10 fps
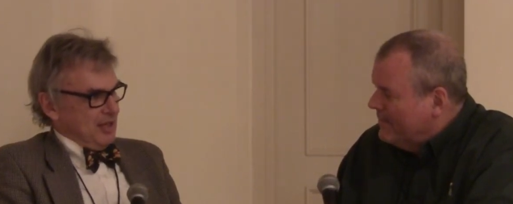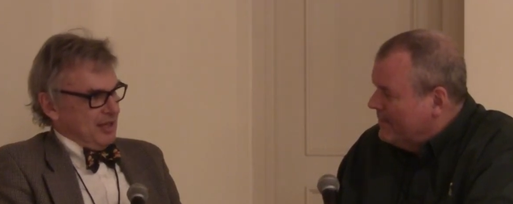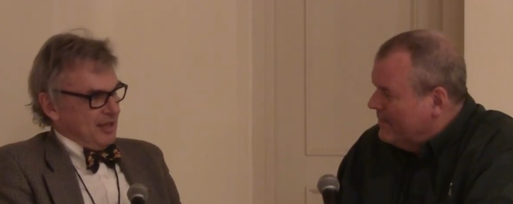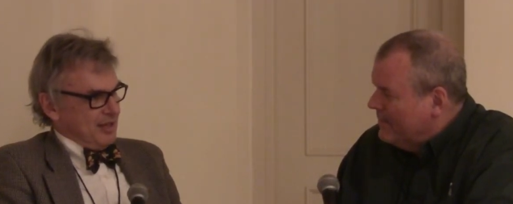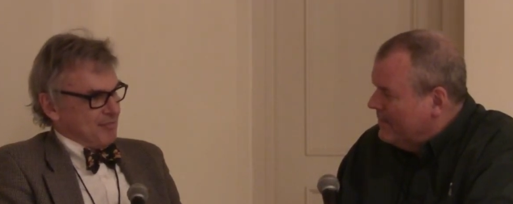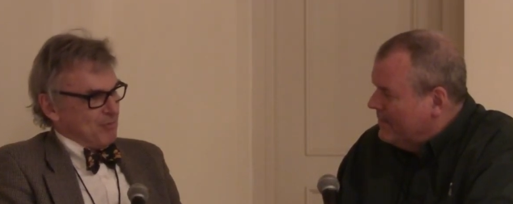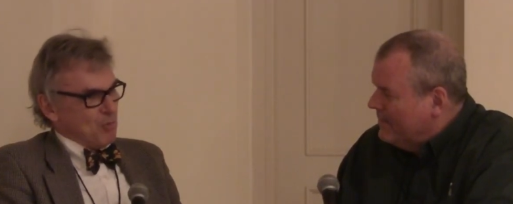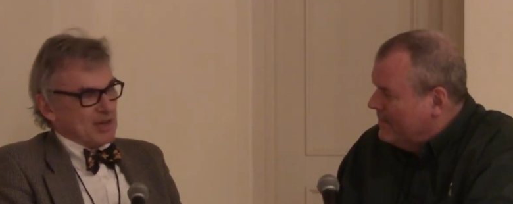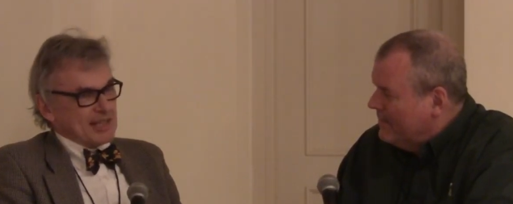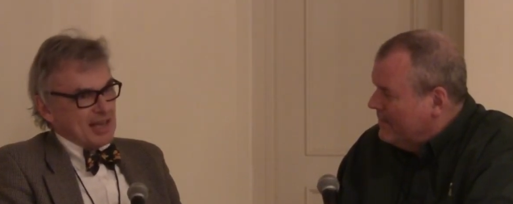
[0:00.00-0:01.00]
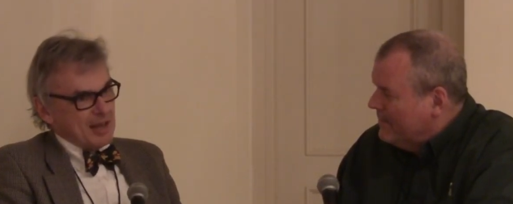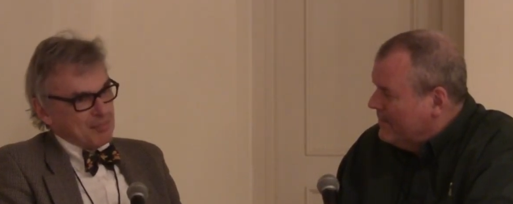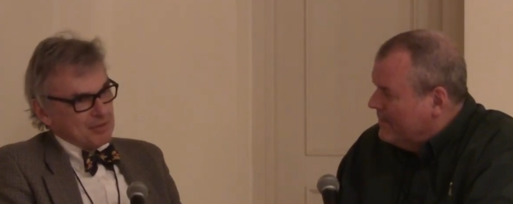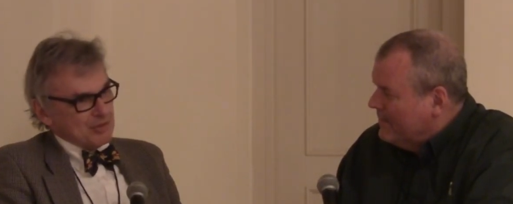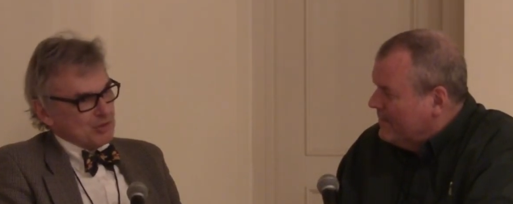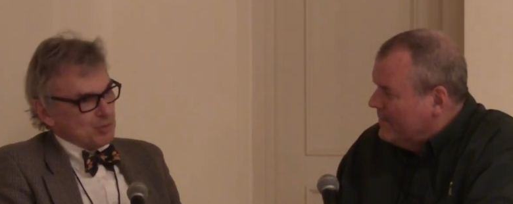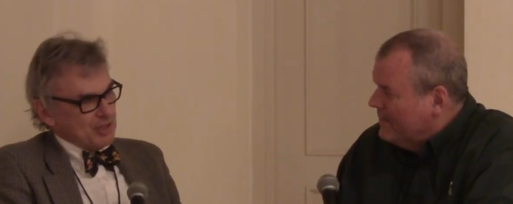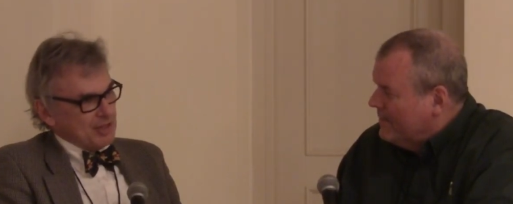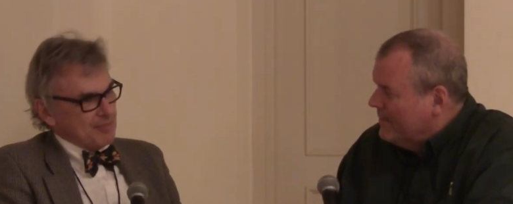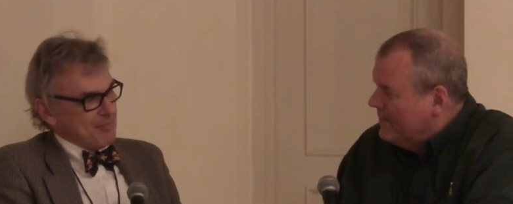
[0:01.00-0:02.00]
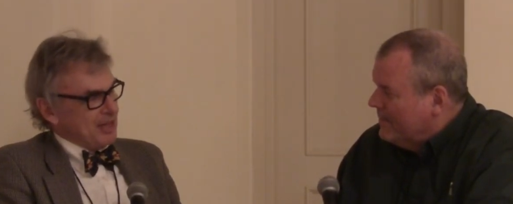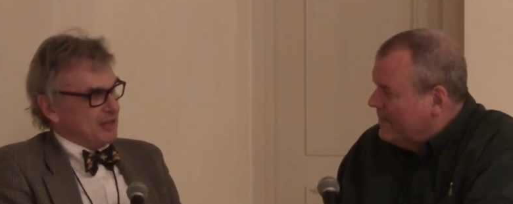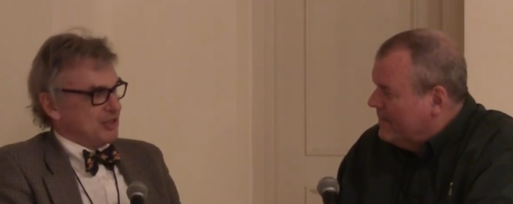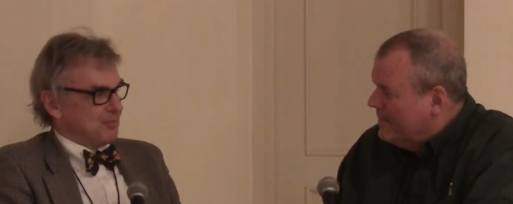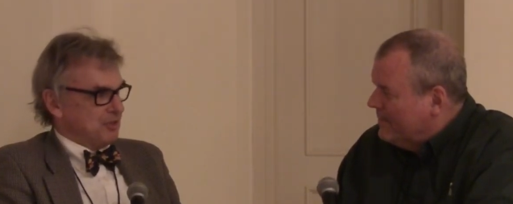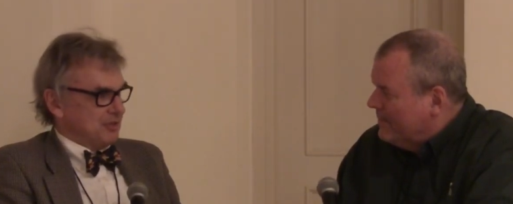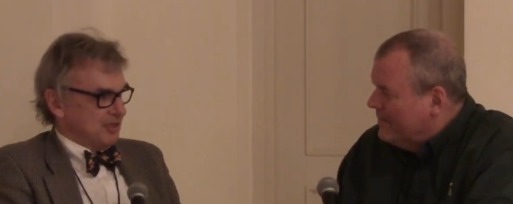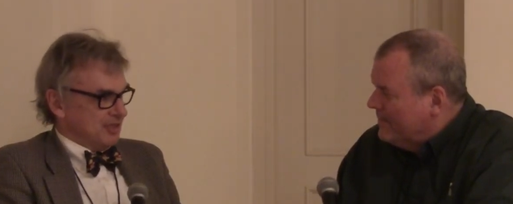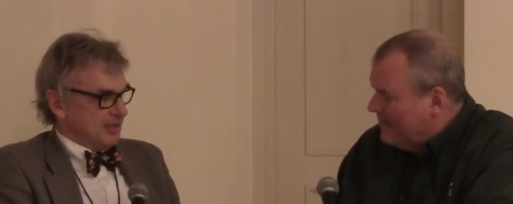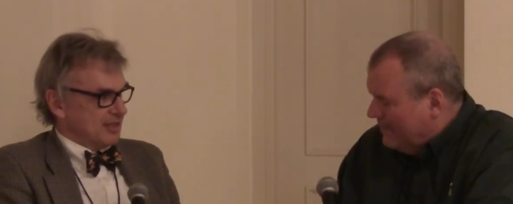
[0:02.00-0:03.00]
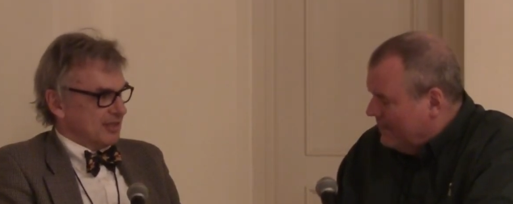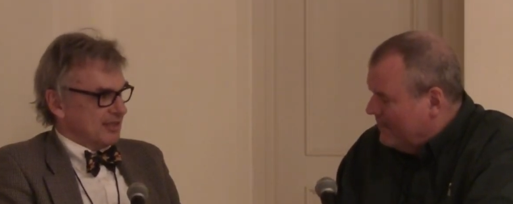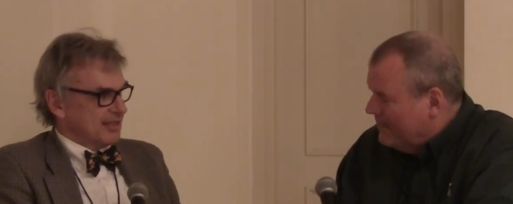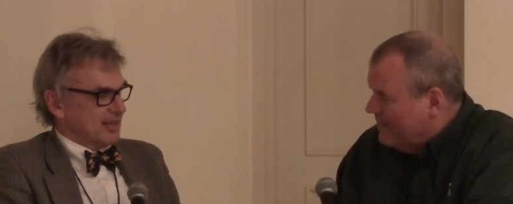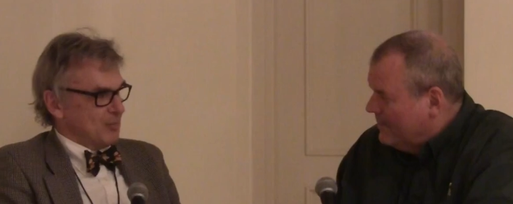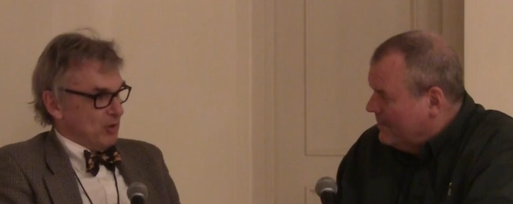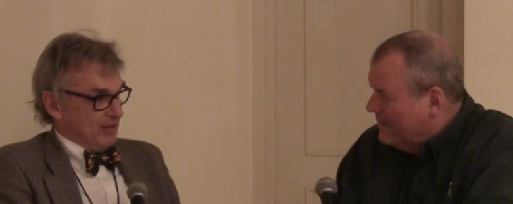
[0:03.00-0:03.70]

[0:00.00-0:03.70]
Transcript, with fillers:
Speaker 1: Um, what happens when management is not on the same